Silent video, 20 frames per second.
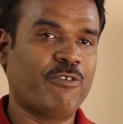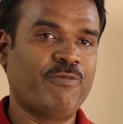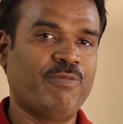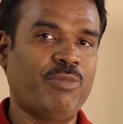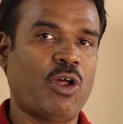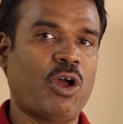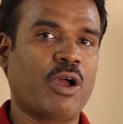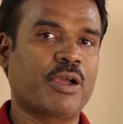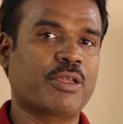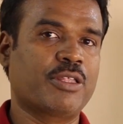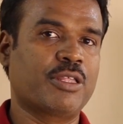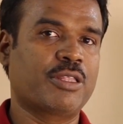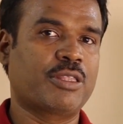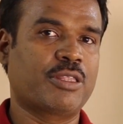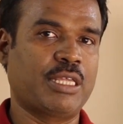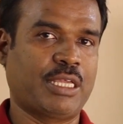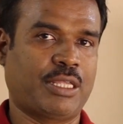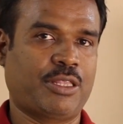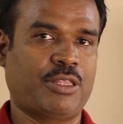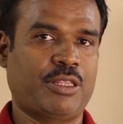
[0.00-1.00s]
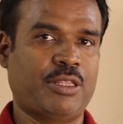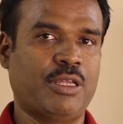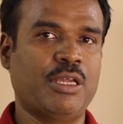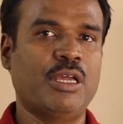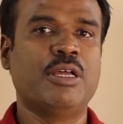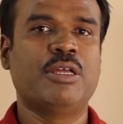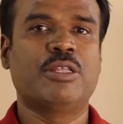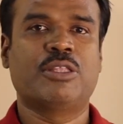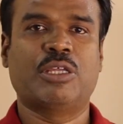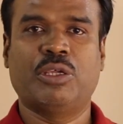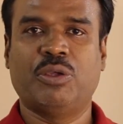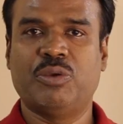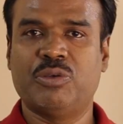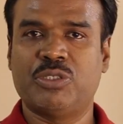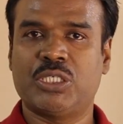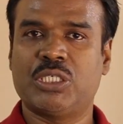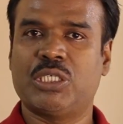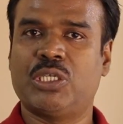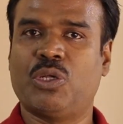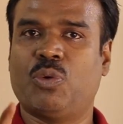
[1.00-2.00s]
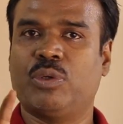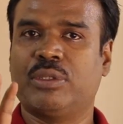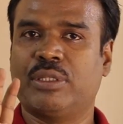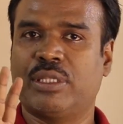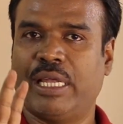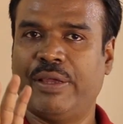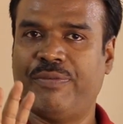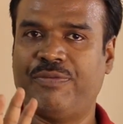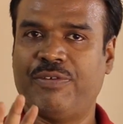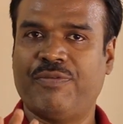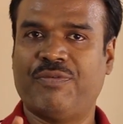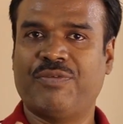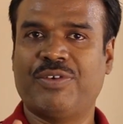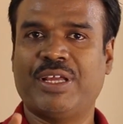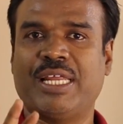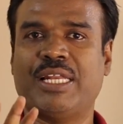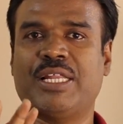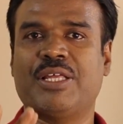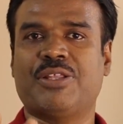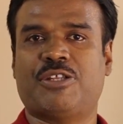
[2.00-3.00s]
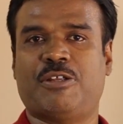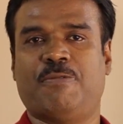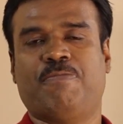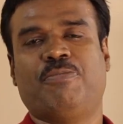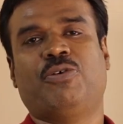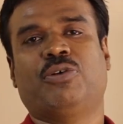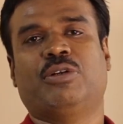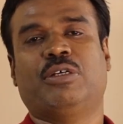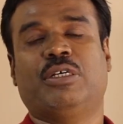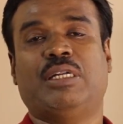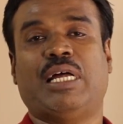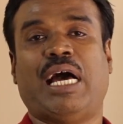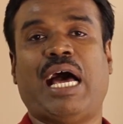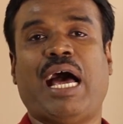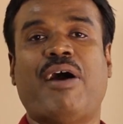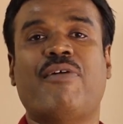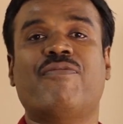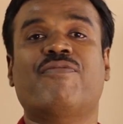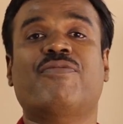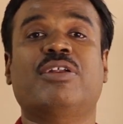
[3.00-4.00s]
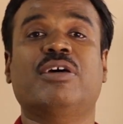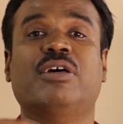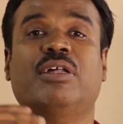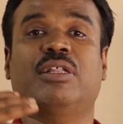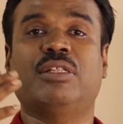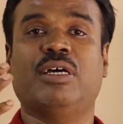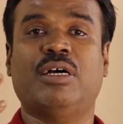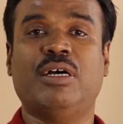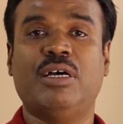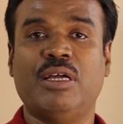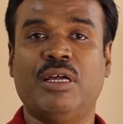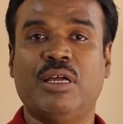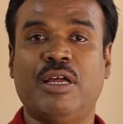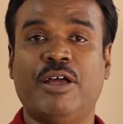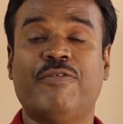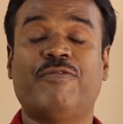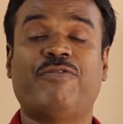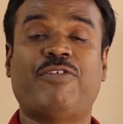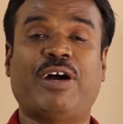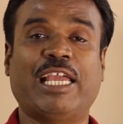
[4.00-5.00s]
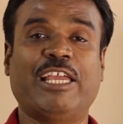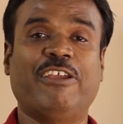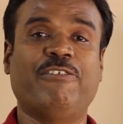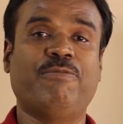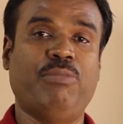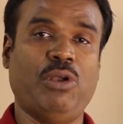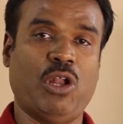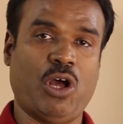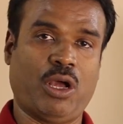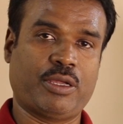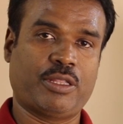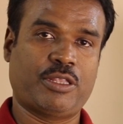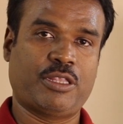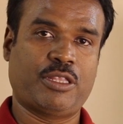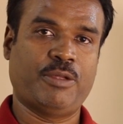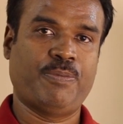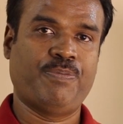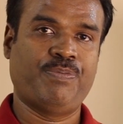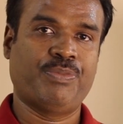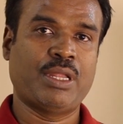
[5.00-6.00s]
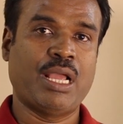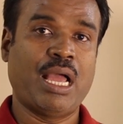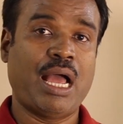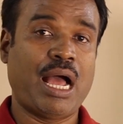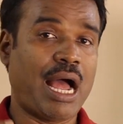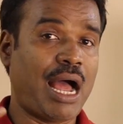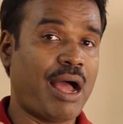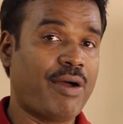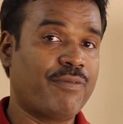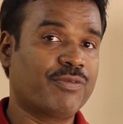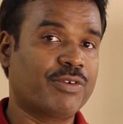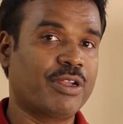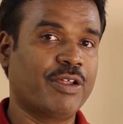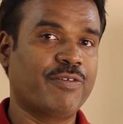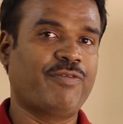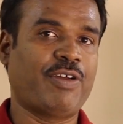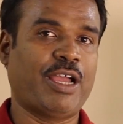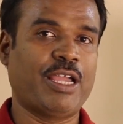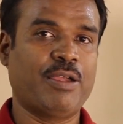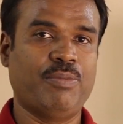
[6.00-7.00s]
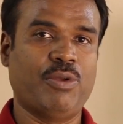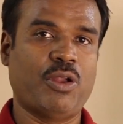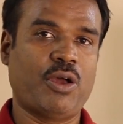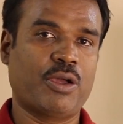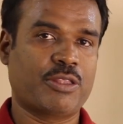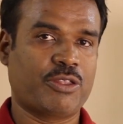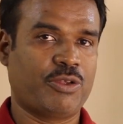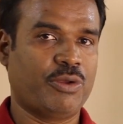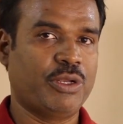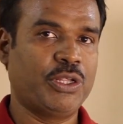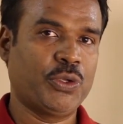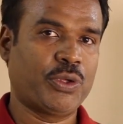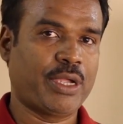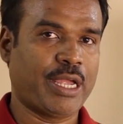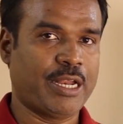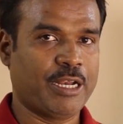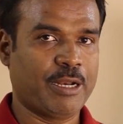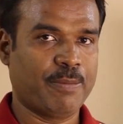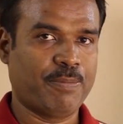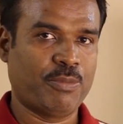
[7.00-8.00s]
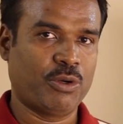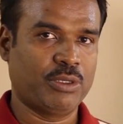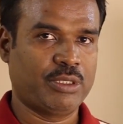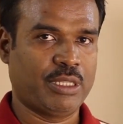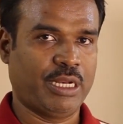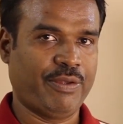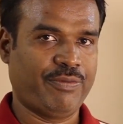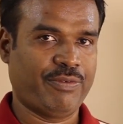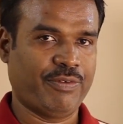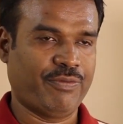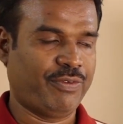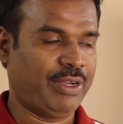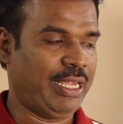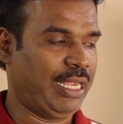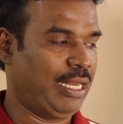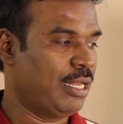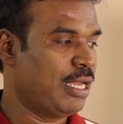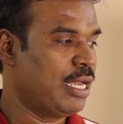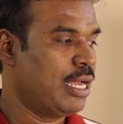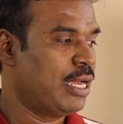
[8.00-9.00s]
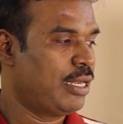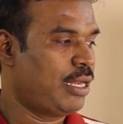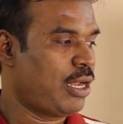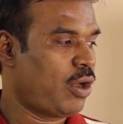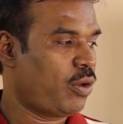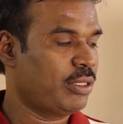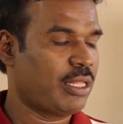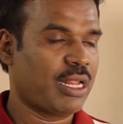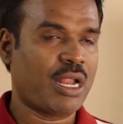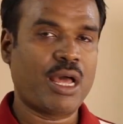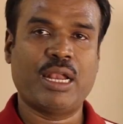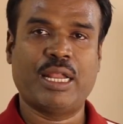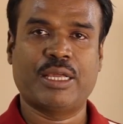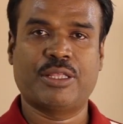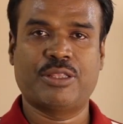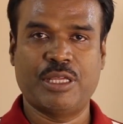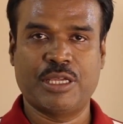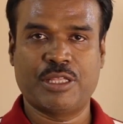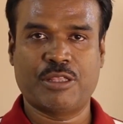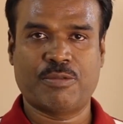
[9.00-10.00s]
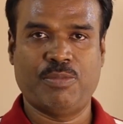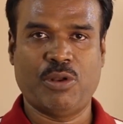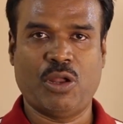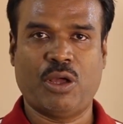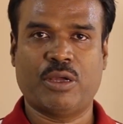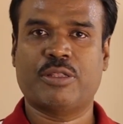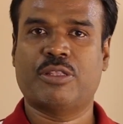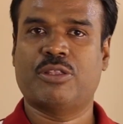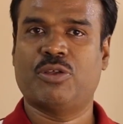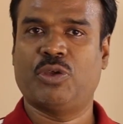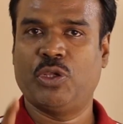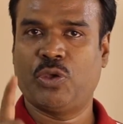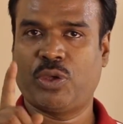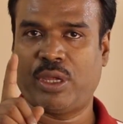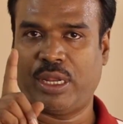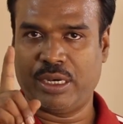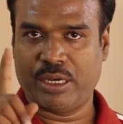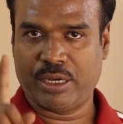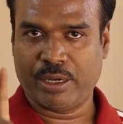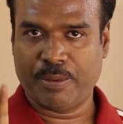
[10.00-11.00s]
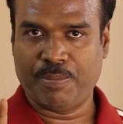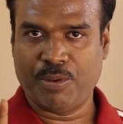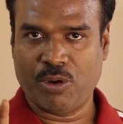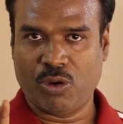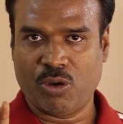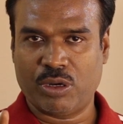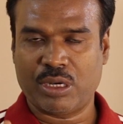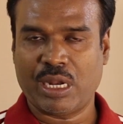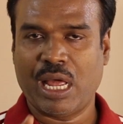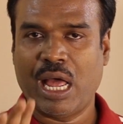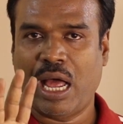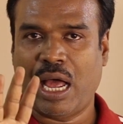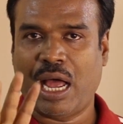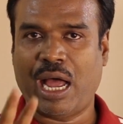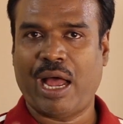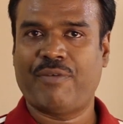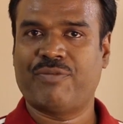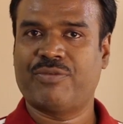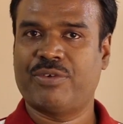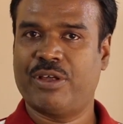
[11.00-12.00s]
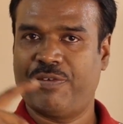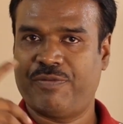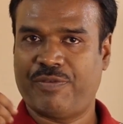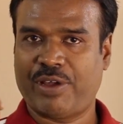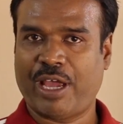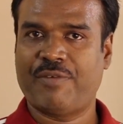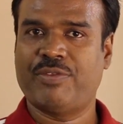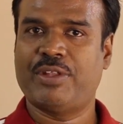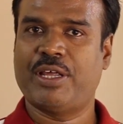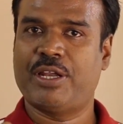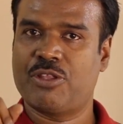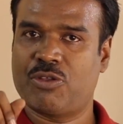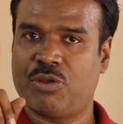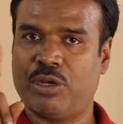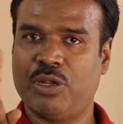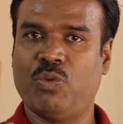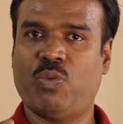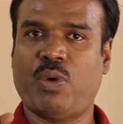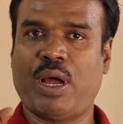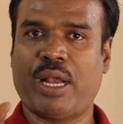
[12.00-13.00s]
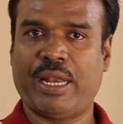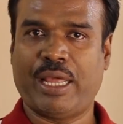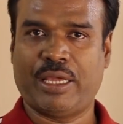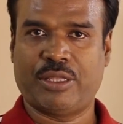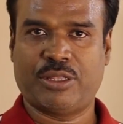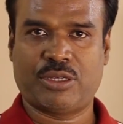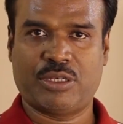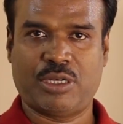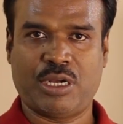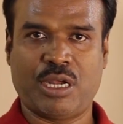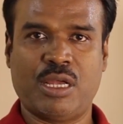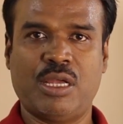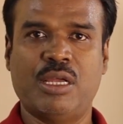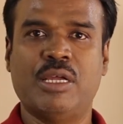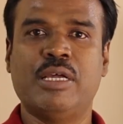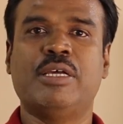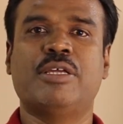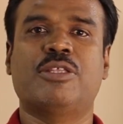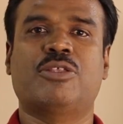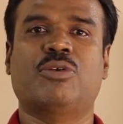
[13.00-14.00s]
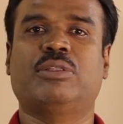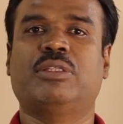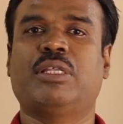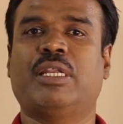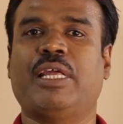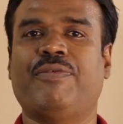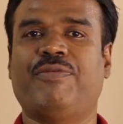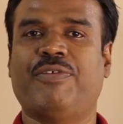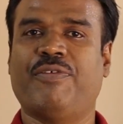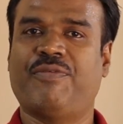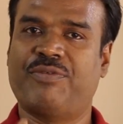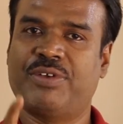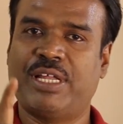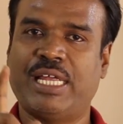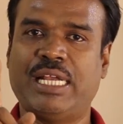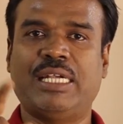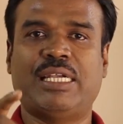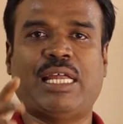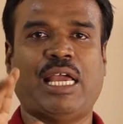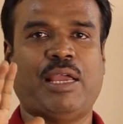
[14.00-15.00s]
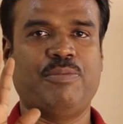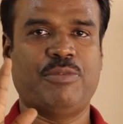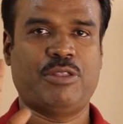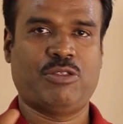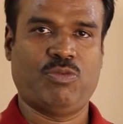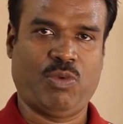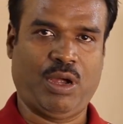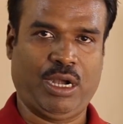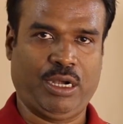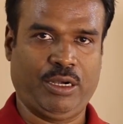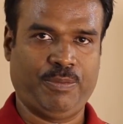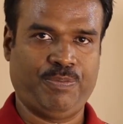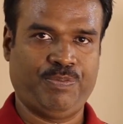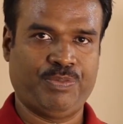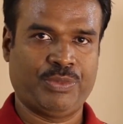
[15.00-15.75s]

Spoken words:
of blocks is 6. So you should know 315 is reported after the 5 blocks. After 5 blocks only you can report 315. Now there are like 6 blocks. So you can report after 5 there is only 1 extra. So 315 times 1.